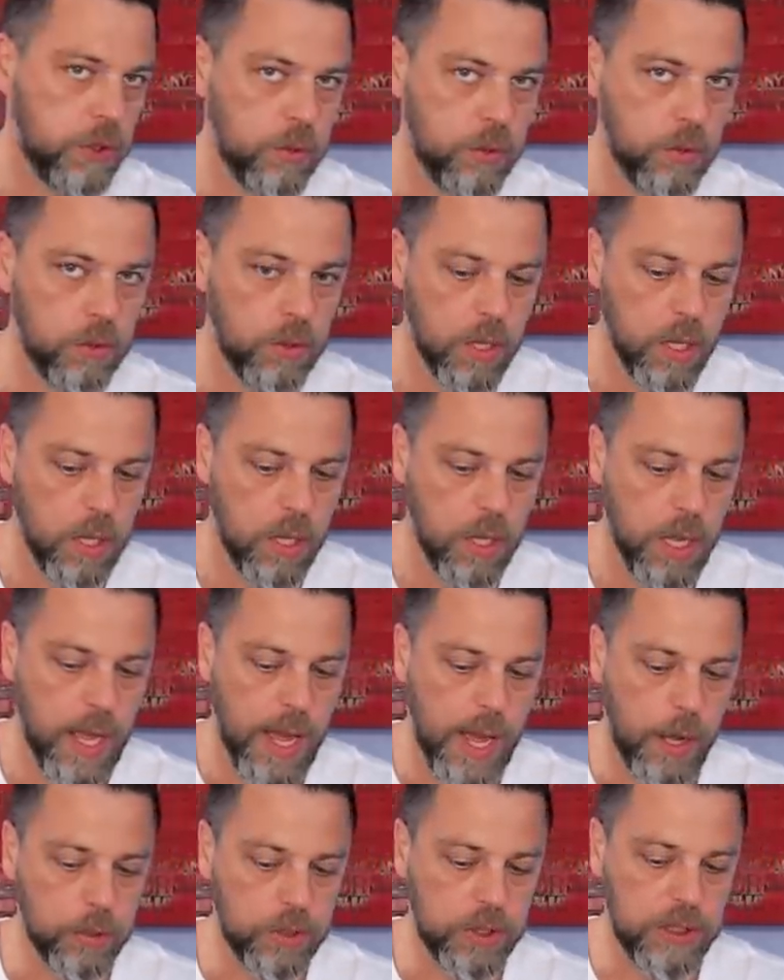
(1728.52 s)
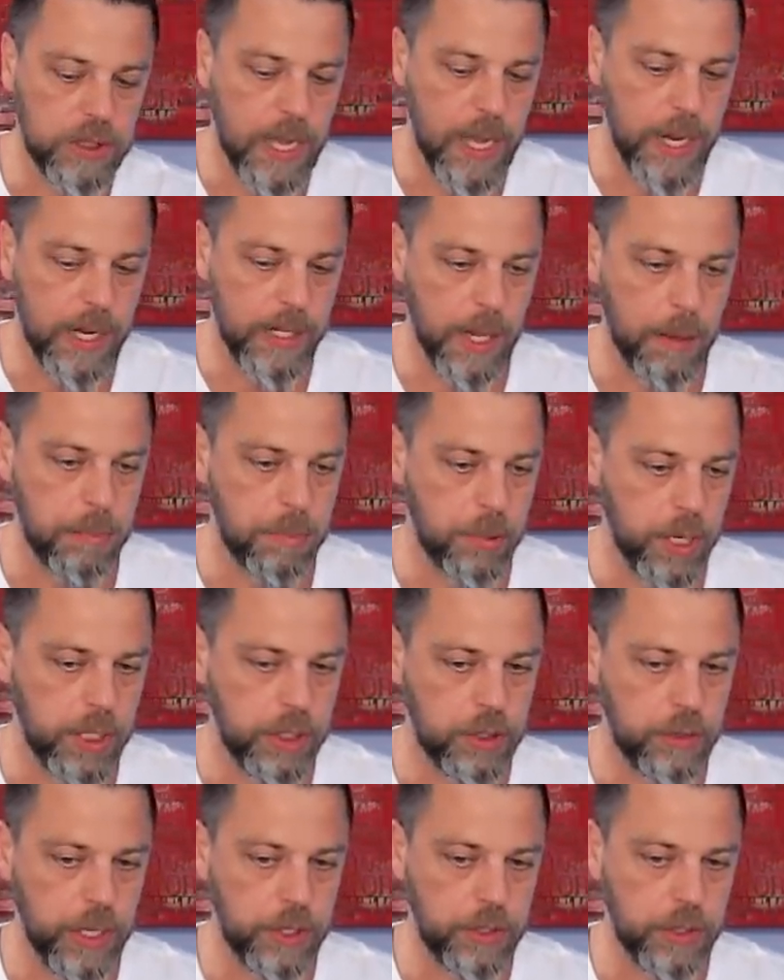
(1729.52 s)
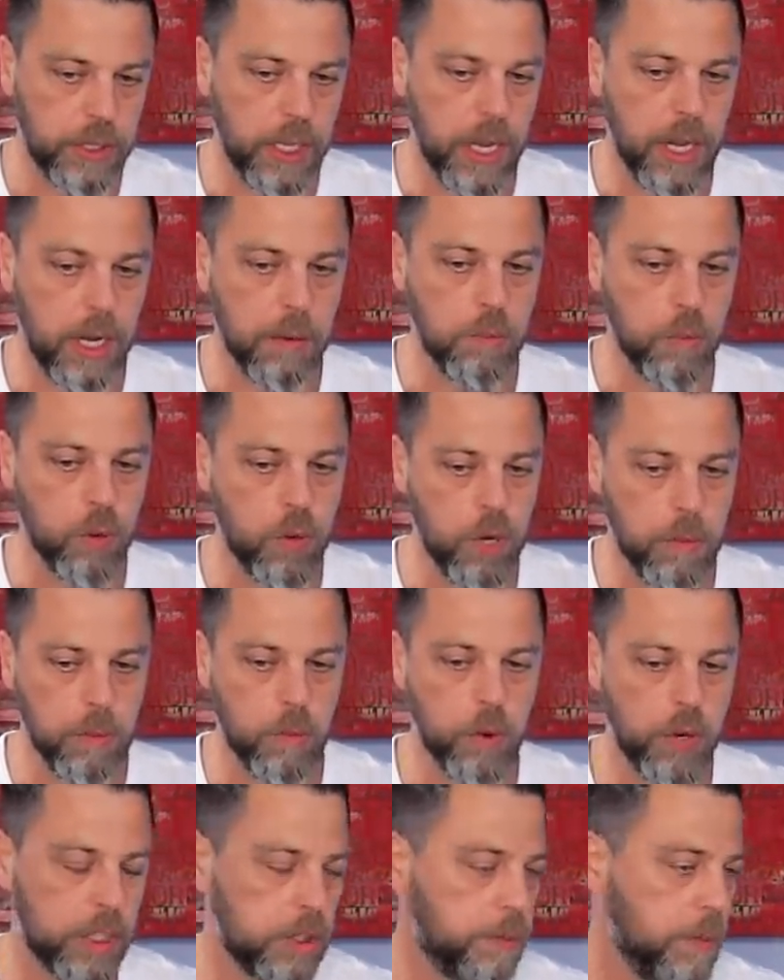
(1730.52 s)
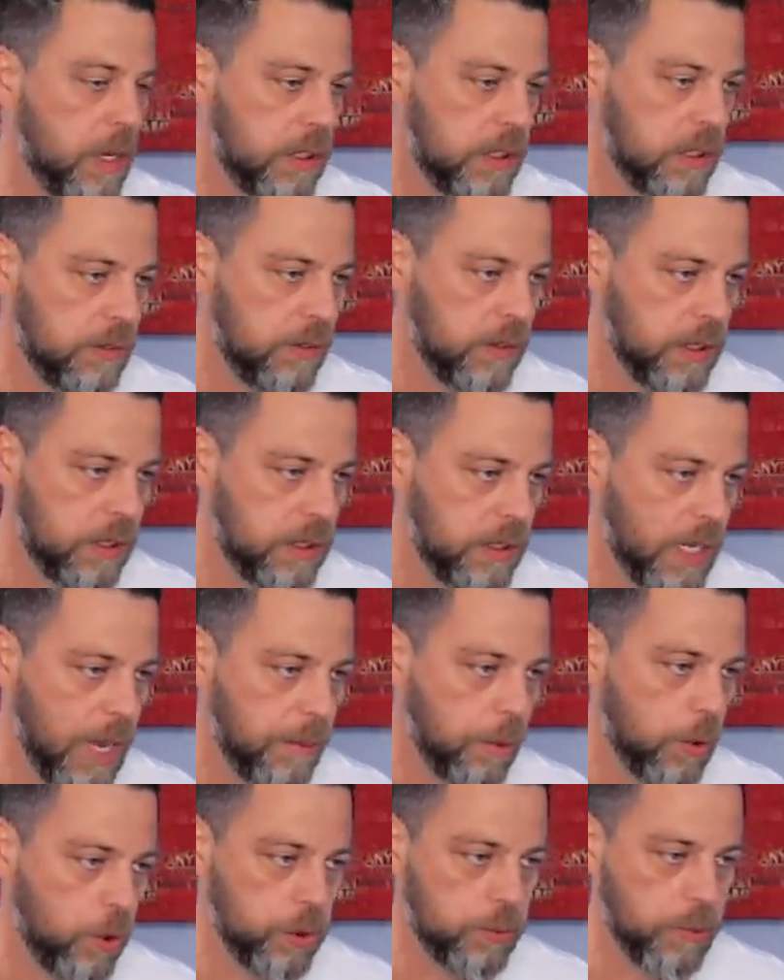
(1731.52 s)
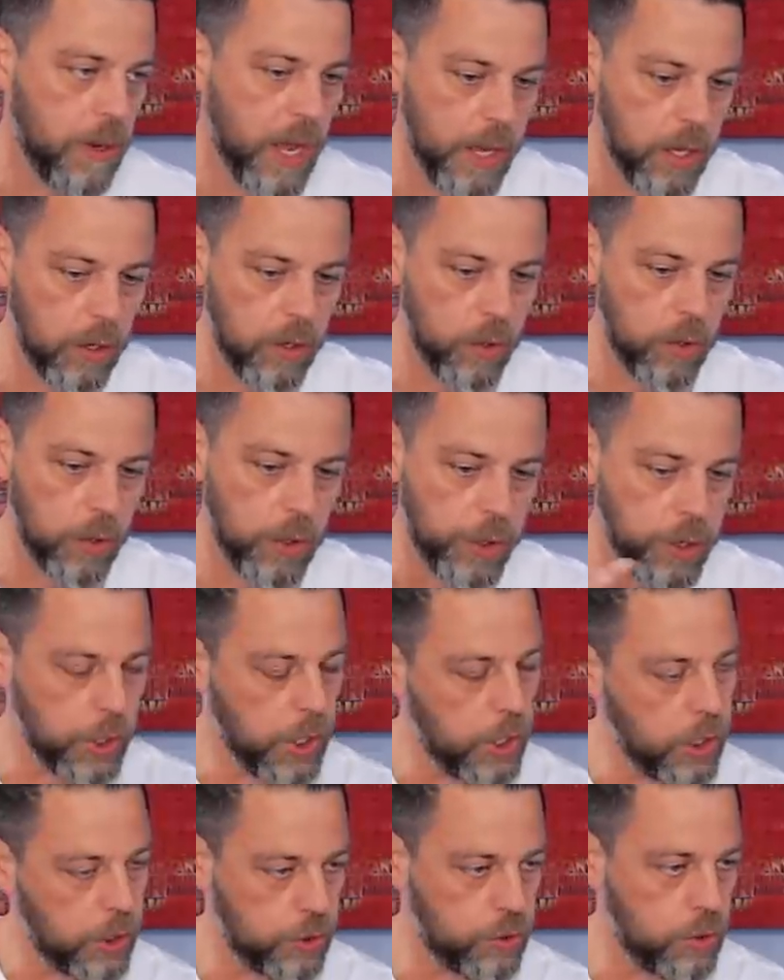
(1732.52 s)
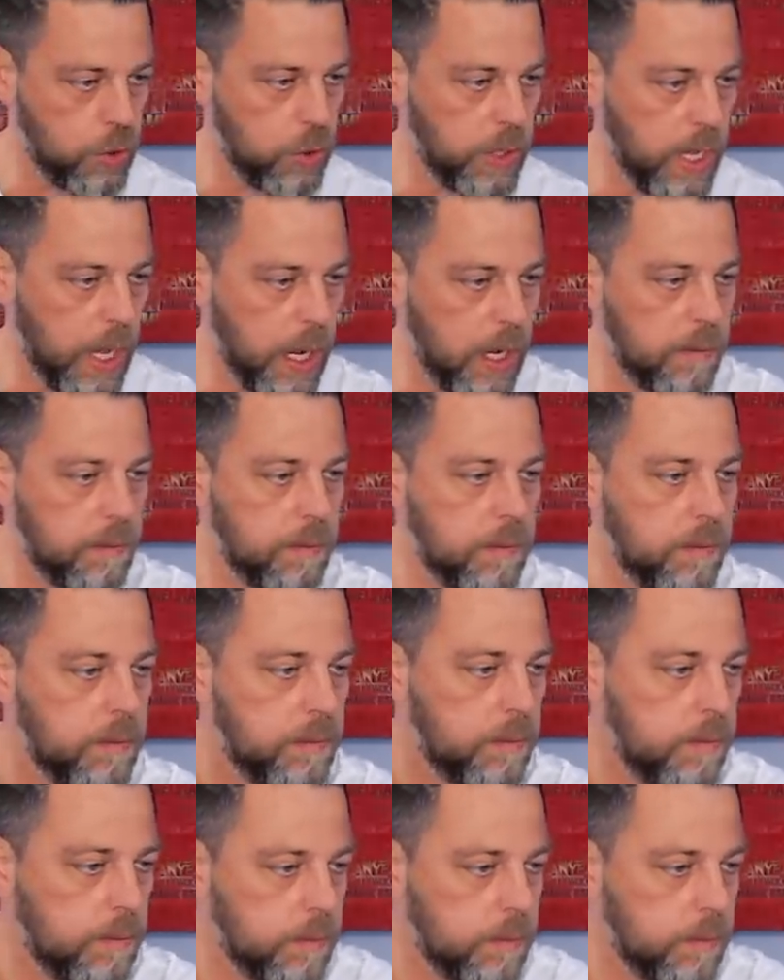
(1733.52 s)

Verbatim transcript: to outside of that price range and getting more and more expensive as the time goes by, or are you going to control that? Yeah,